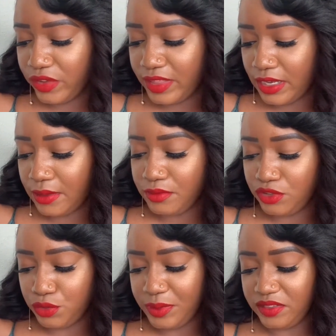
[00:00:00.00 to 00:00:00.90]
for them
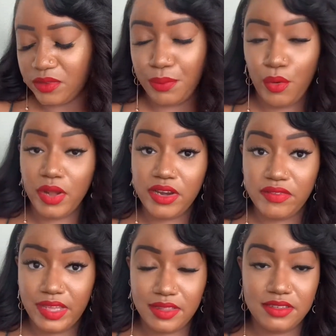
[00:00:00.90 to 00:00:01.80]
to be
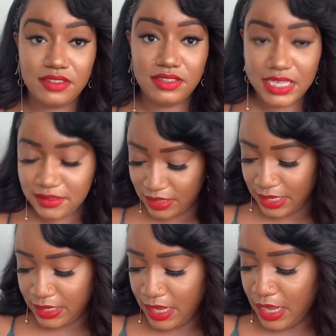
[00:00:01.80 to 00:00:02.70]
supportive in this
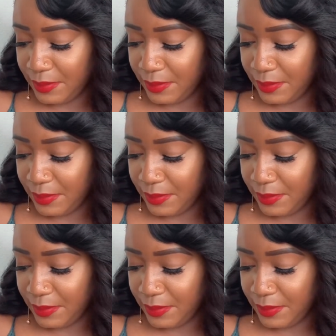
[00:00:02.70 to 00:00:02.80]
season